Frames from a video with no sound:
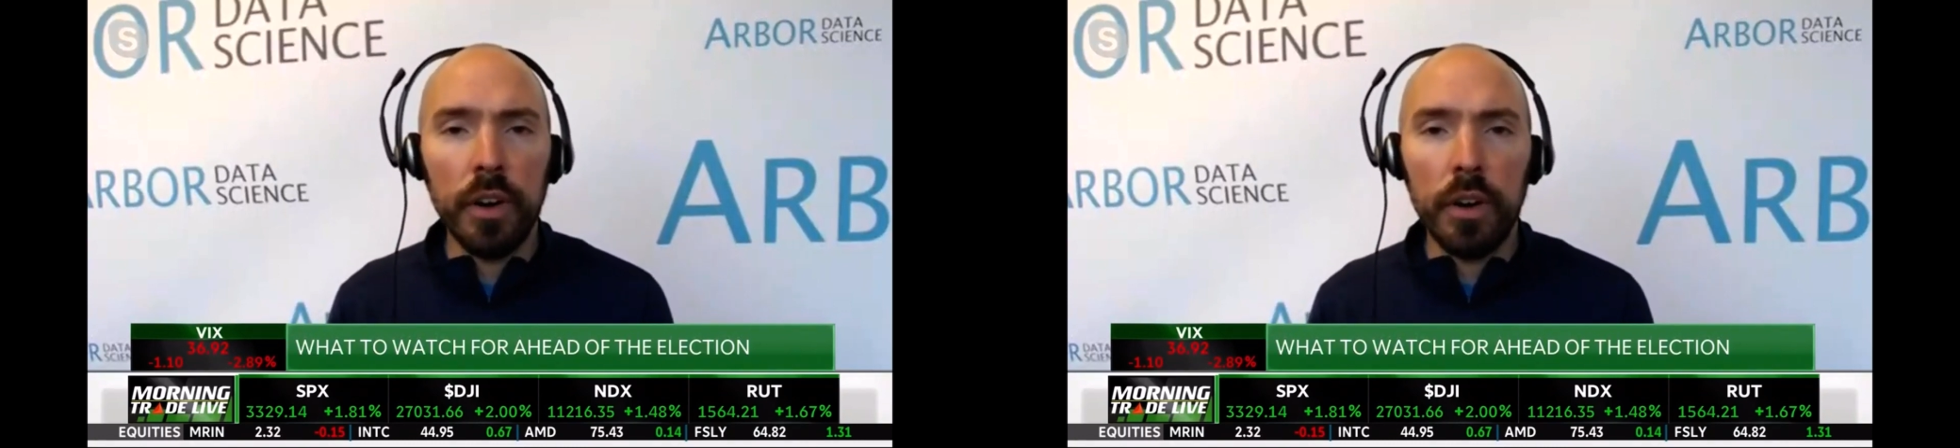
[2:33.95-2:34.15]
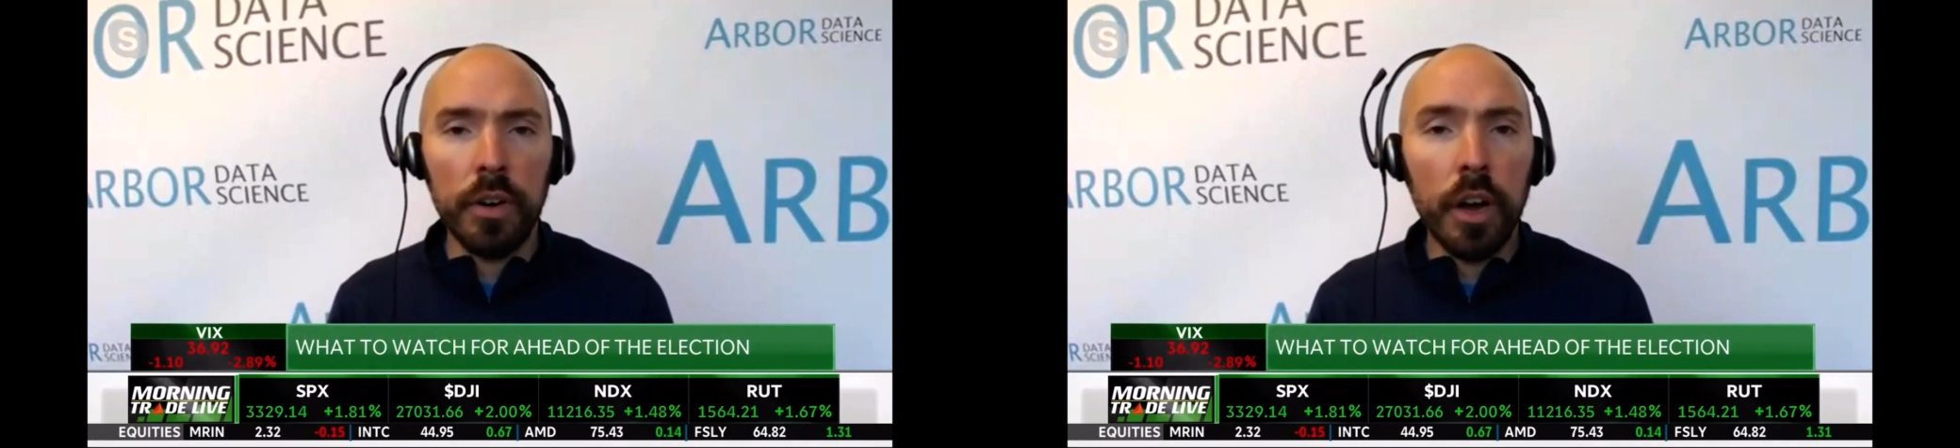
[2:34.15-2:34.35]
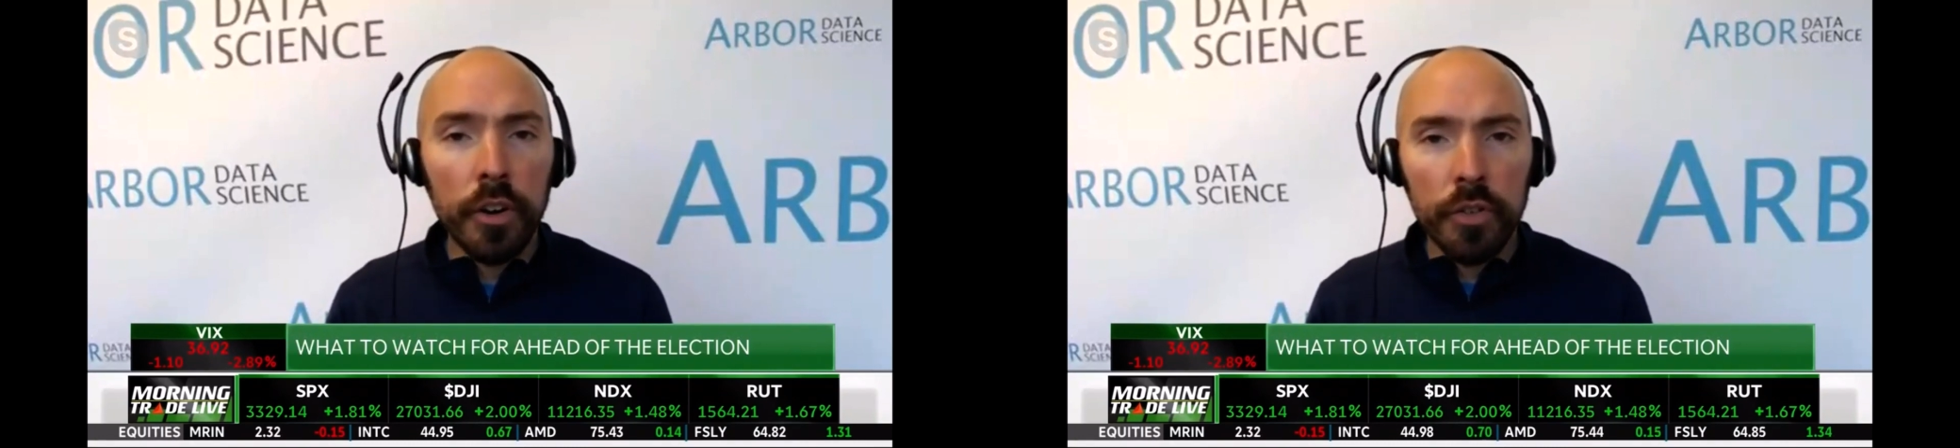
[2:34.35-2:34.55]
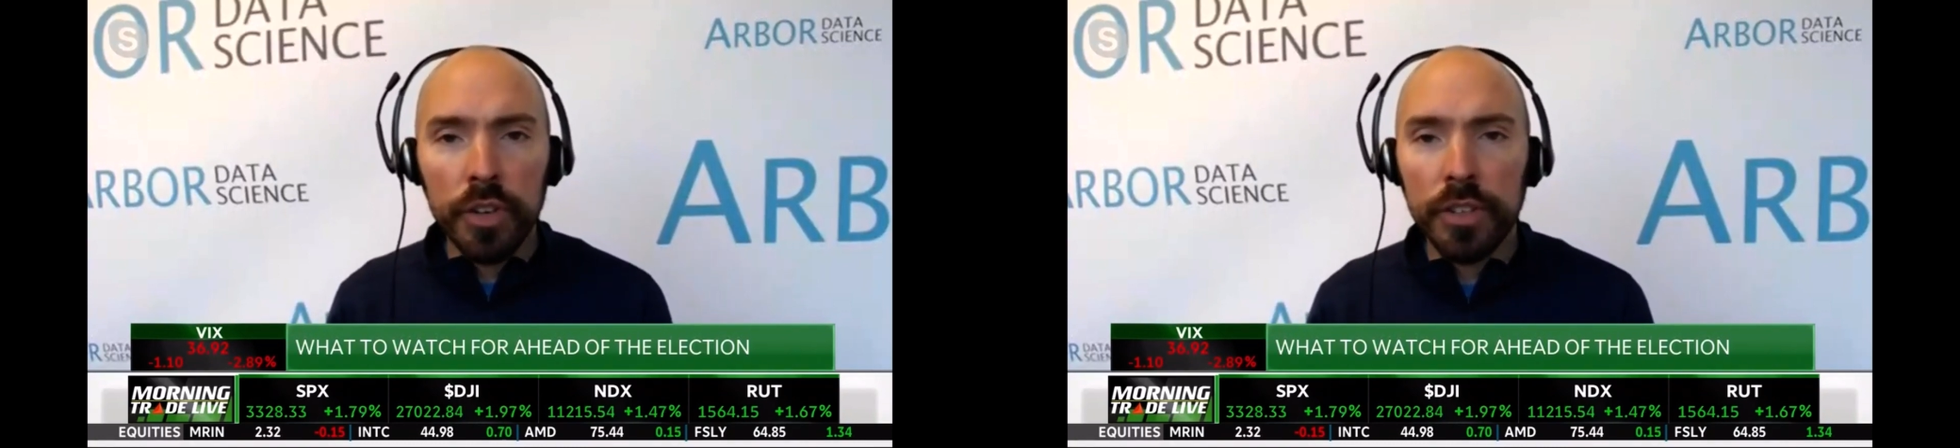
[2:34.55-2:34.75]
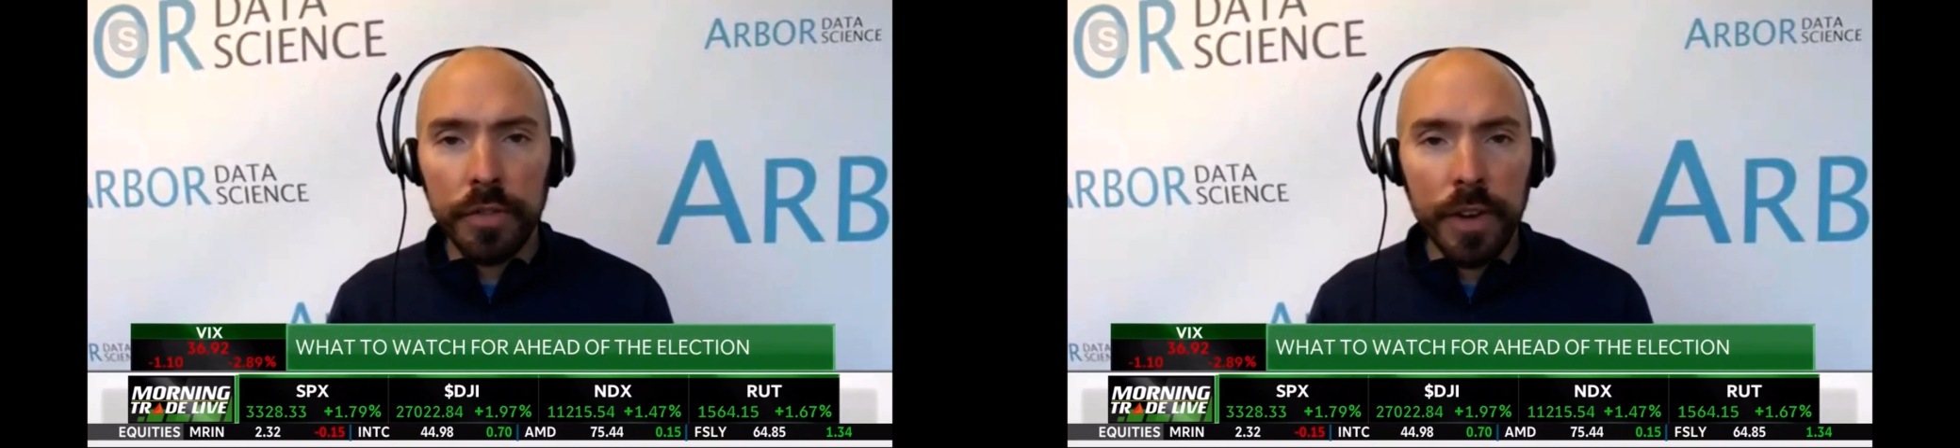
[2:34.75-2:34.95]
are
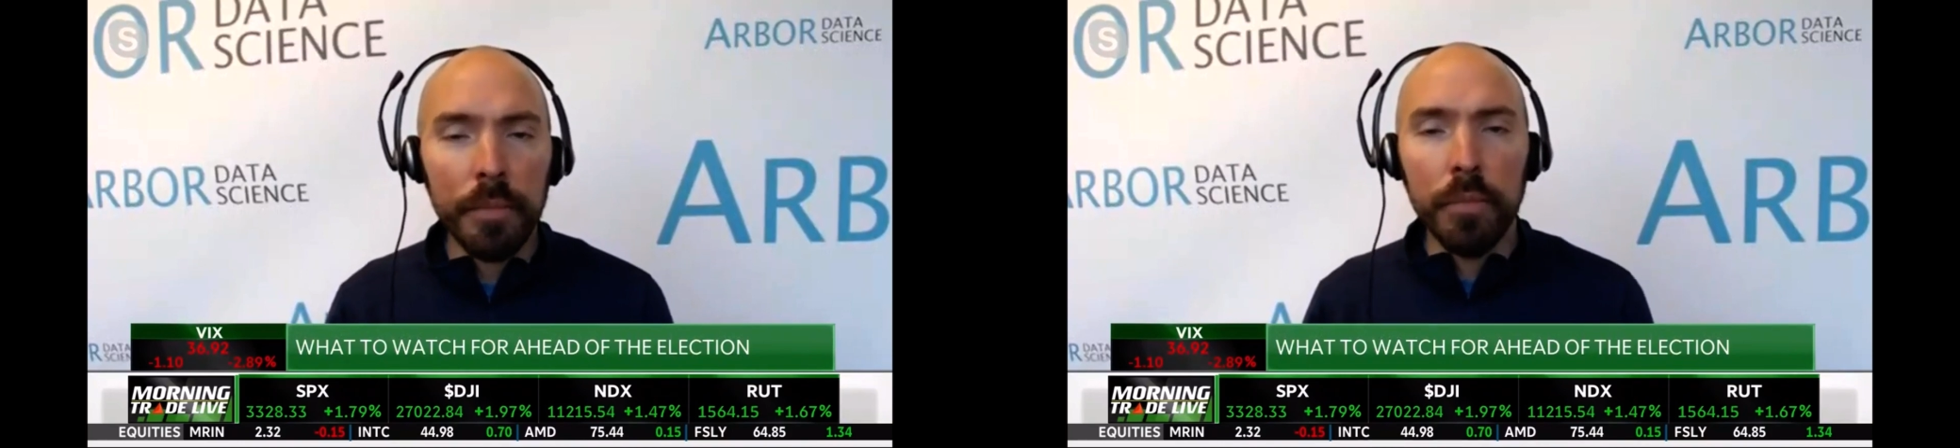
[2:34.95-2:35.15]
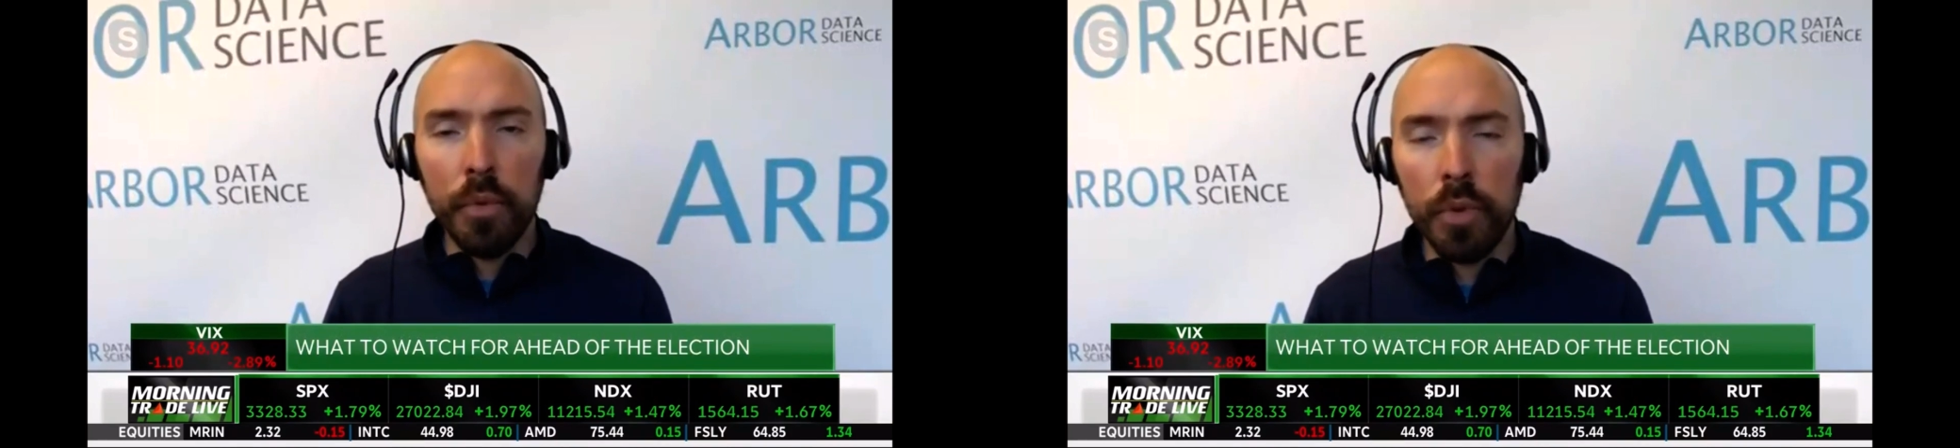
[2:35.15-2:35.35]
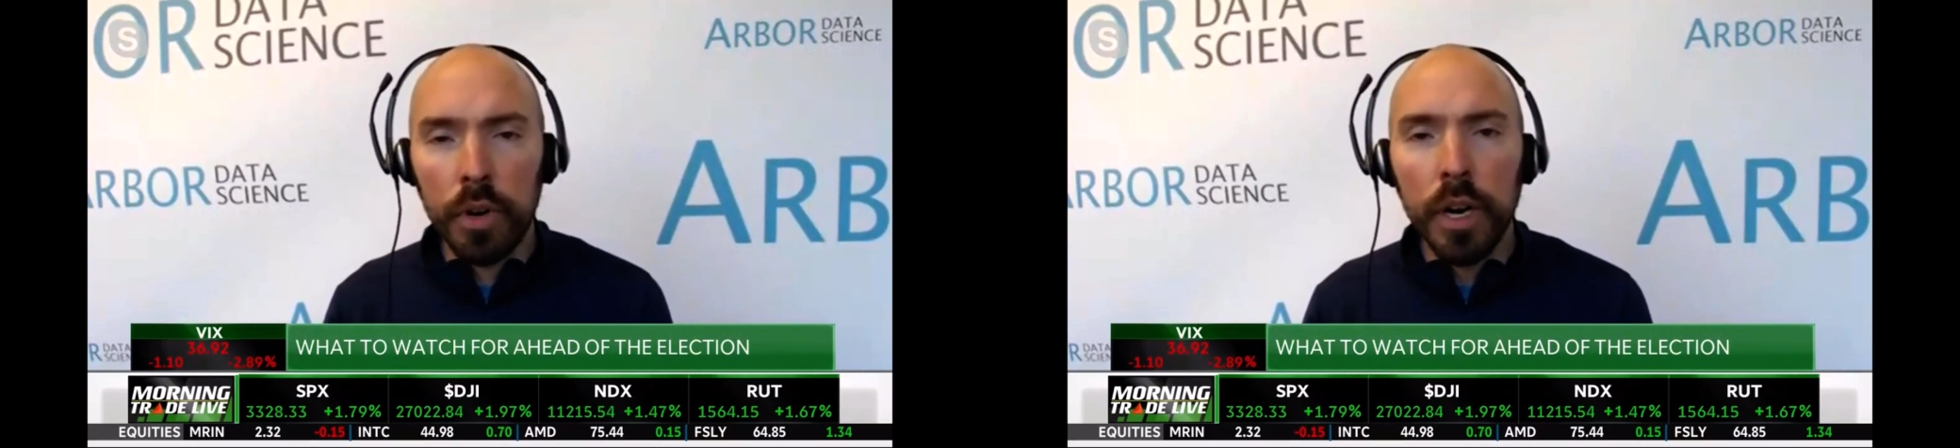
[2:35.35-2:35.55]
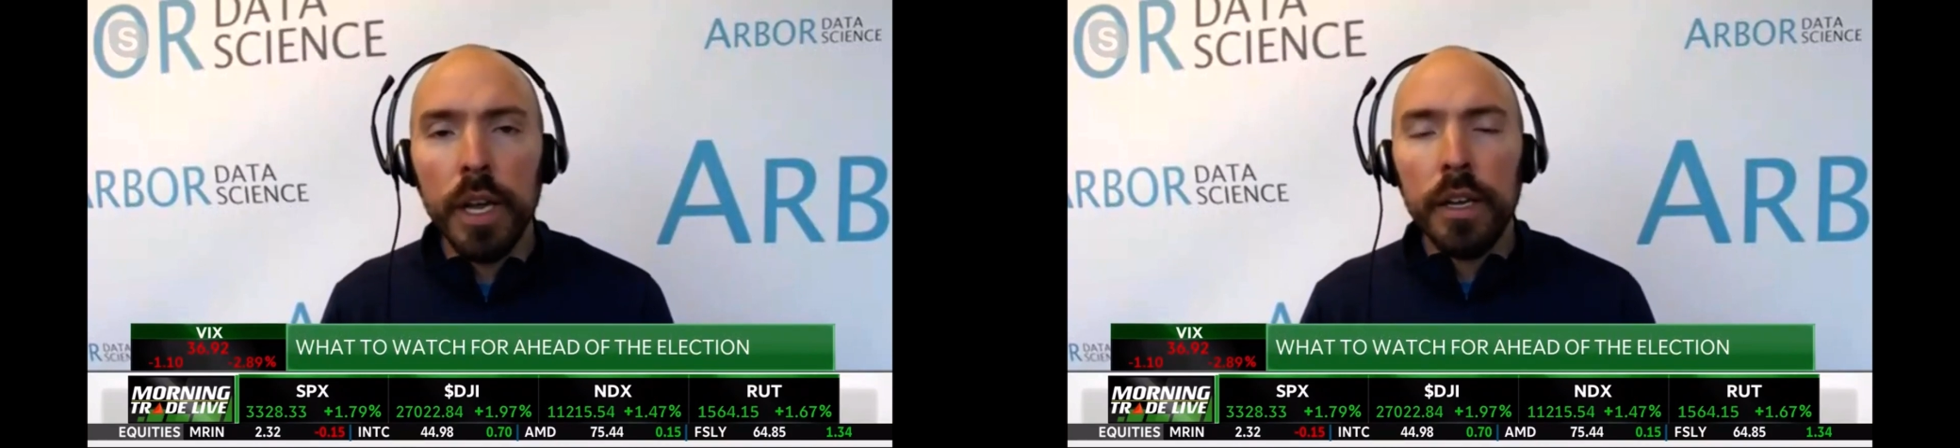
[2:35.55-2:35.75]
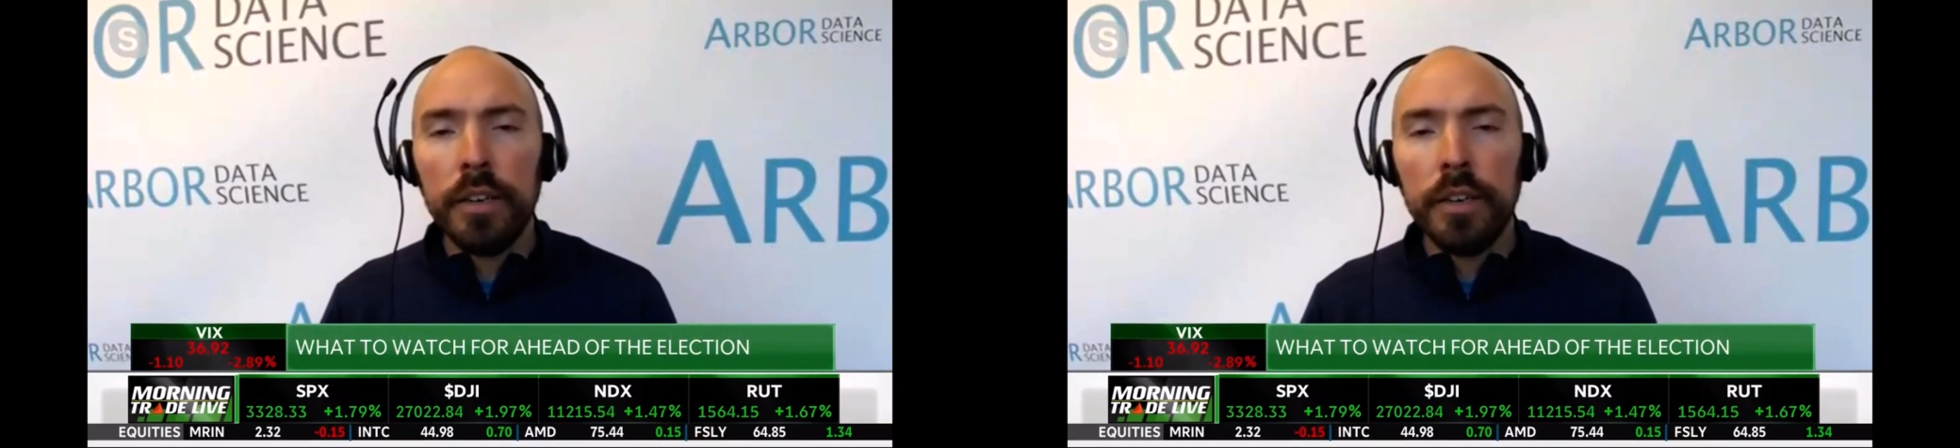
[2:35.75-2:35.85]
hundreds, if not more,